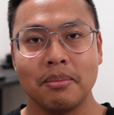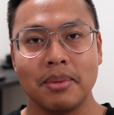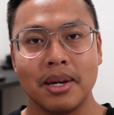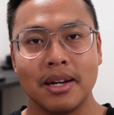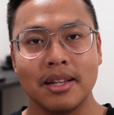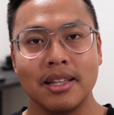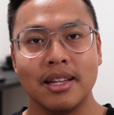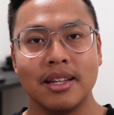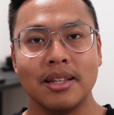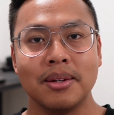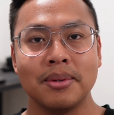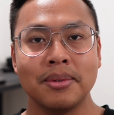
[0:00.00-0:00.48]

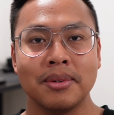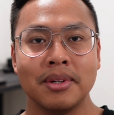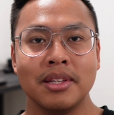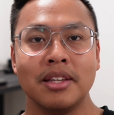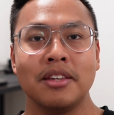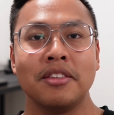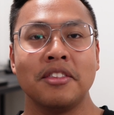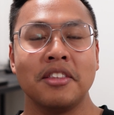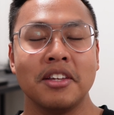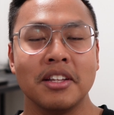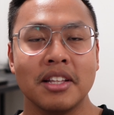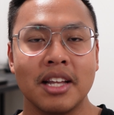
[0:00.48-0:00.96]
about it or
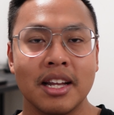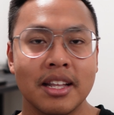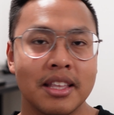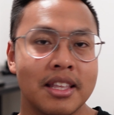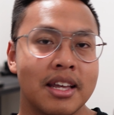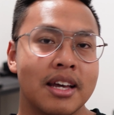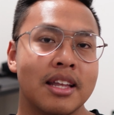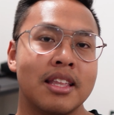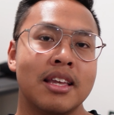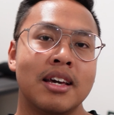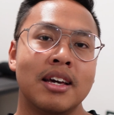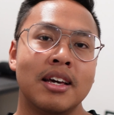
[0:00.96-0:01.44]
anything like
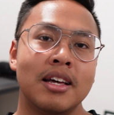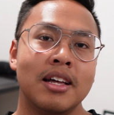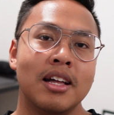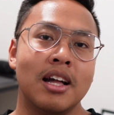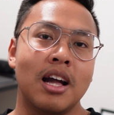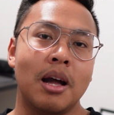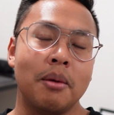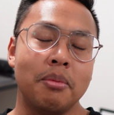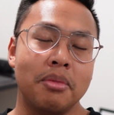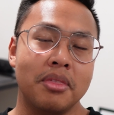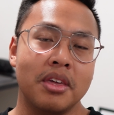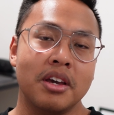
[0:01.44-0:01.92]
that.
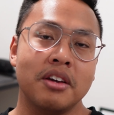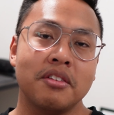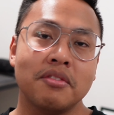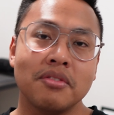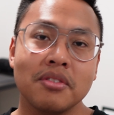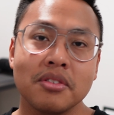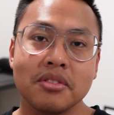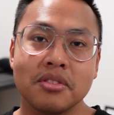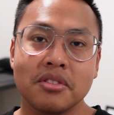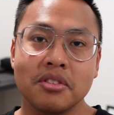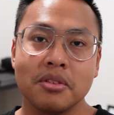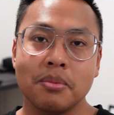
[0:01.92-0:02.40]
I'm
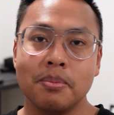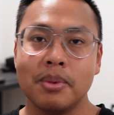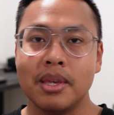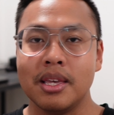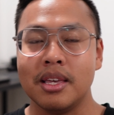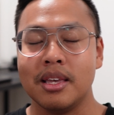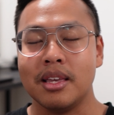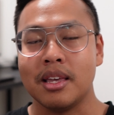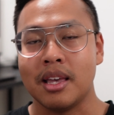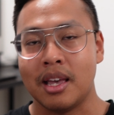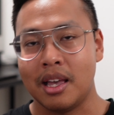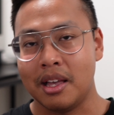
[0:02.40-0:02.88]
thankful to
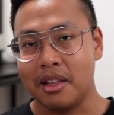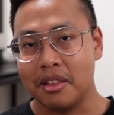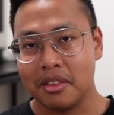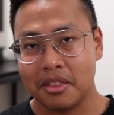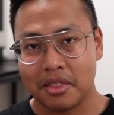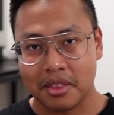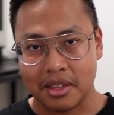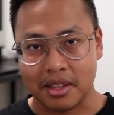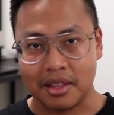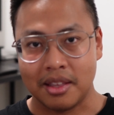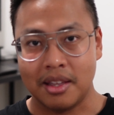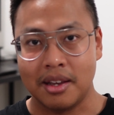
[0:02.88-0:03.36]
be
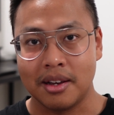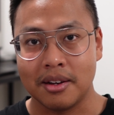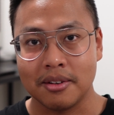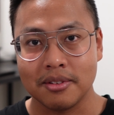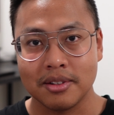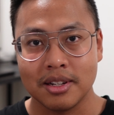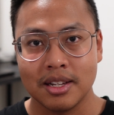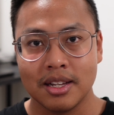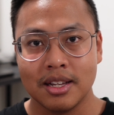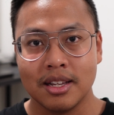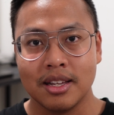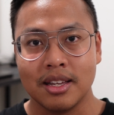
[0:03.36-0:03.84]
healthy
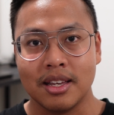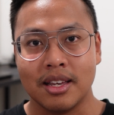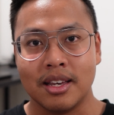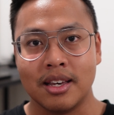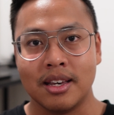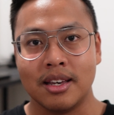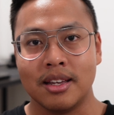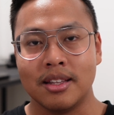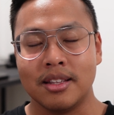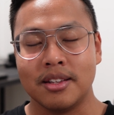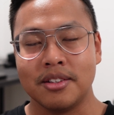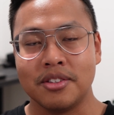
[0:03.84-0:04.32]
now.
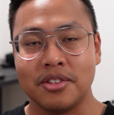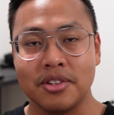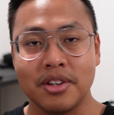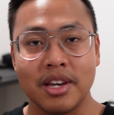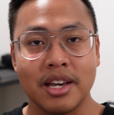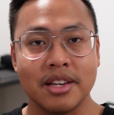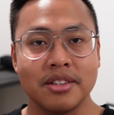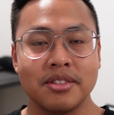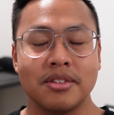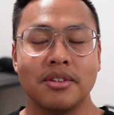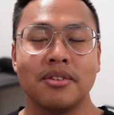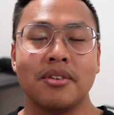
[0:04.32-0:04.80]
And as you
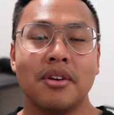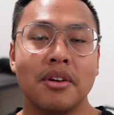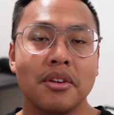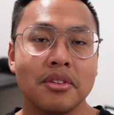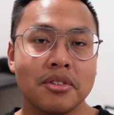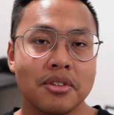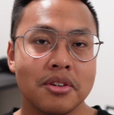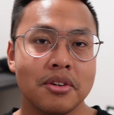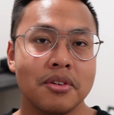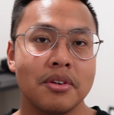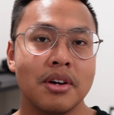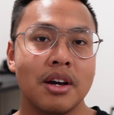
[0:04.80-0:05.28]
guys know,
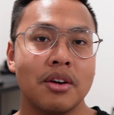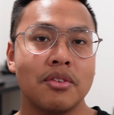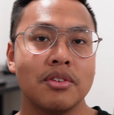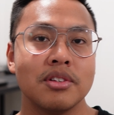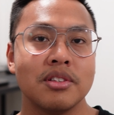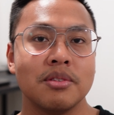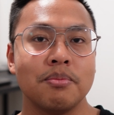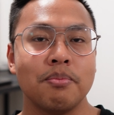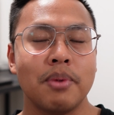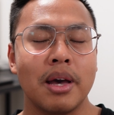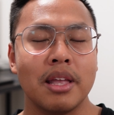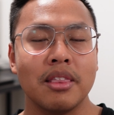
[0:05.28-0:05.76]
also I
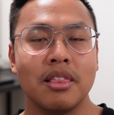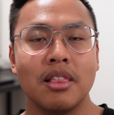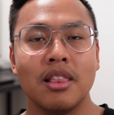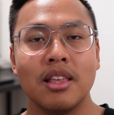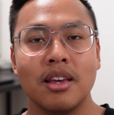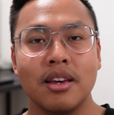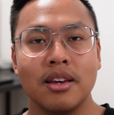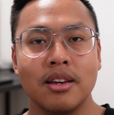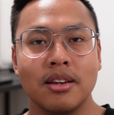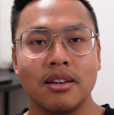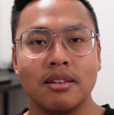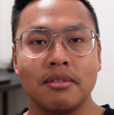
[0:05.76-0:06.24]
was
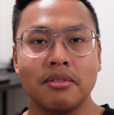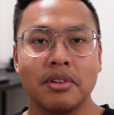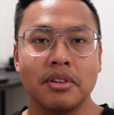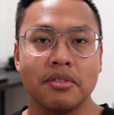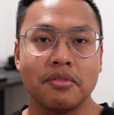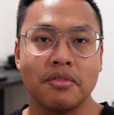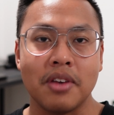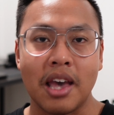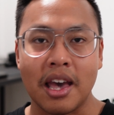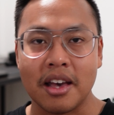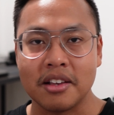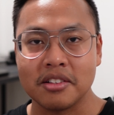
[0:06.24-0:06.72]
battling
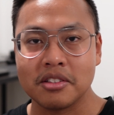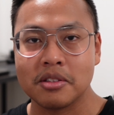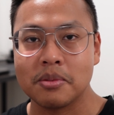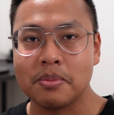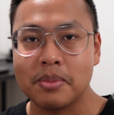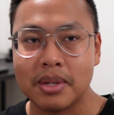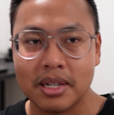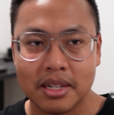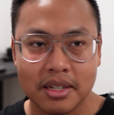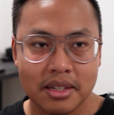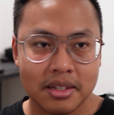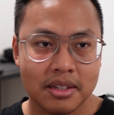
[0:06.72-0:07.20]
with
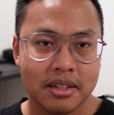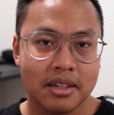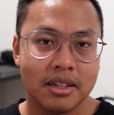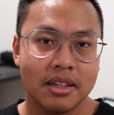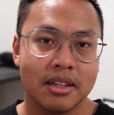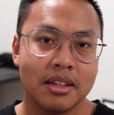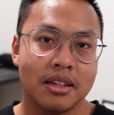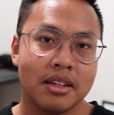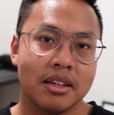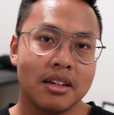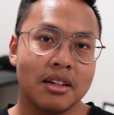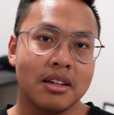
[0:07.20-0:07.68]
asthma
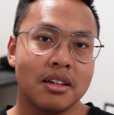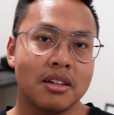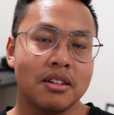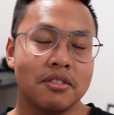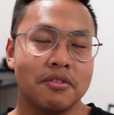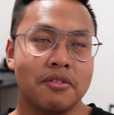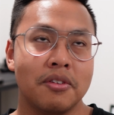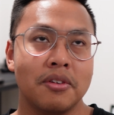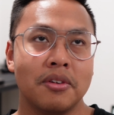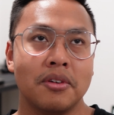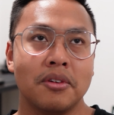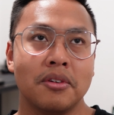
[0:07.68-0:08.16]

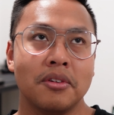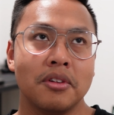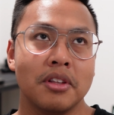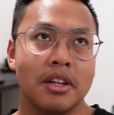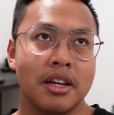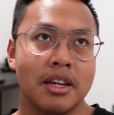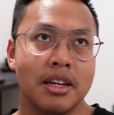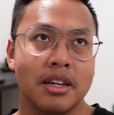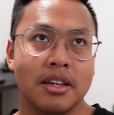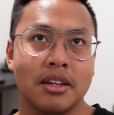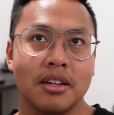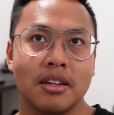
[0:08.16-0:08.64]
for
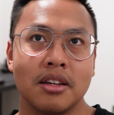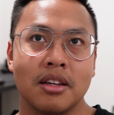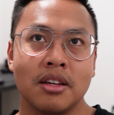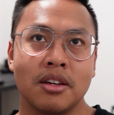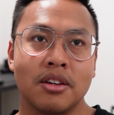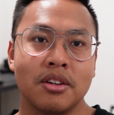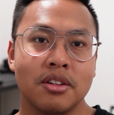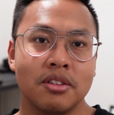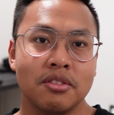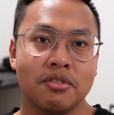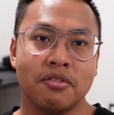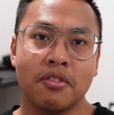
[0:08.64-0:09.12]
like a
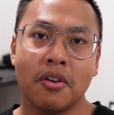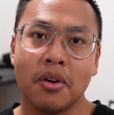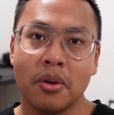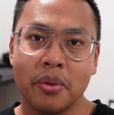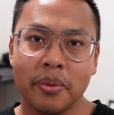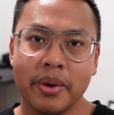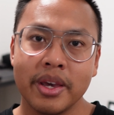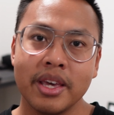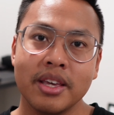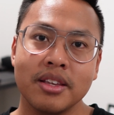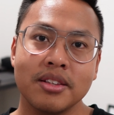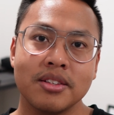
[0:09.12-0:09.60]
good
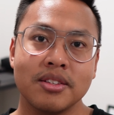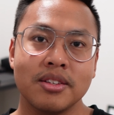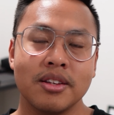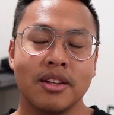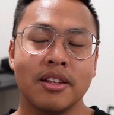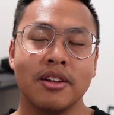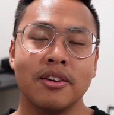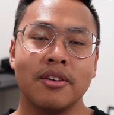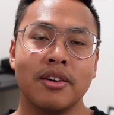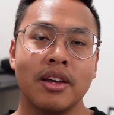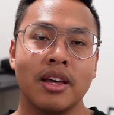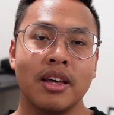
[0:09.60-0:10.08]
4 weeks,
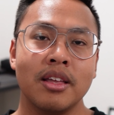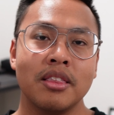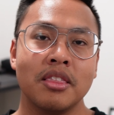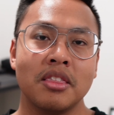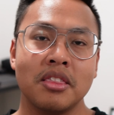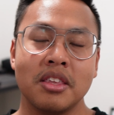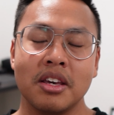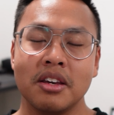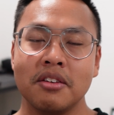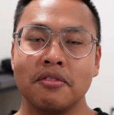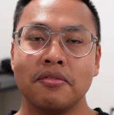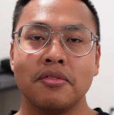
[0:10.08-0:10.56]
you know,
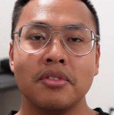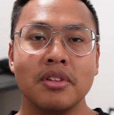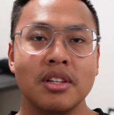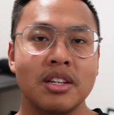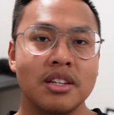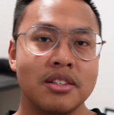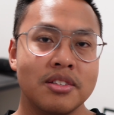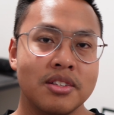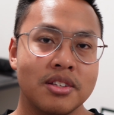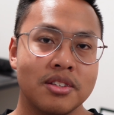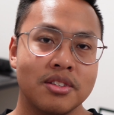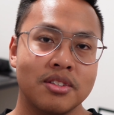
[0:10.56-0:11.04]
and
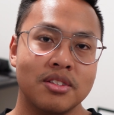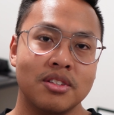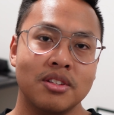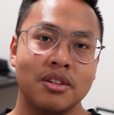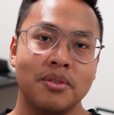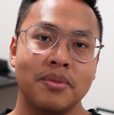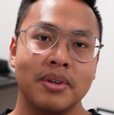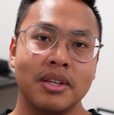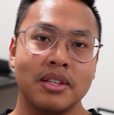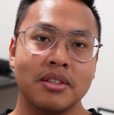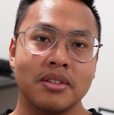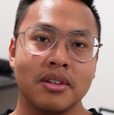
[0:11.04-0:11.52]
thankfully since
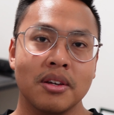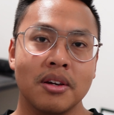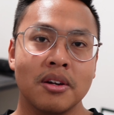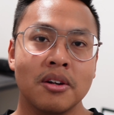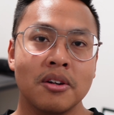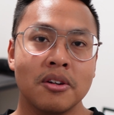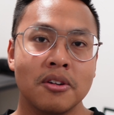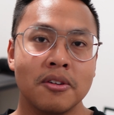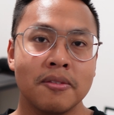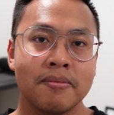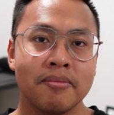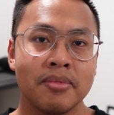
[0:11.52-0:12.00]
2 weeks
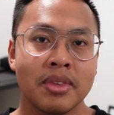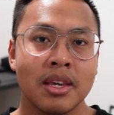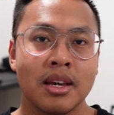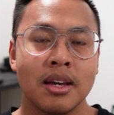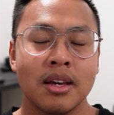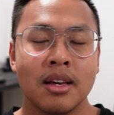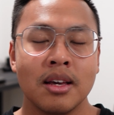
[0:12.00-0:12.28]
ago,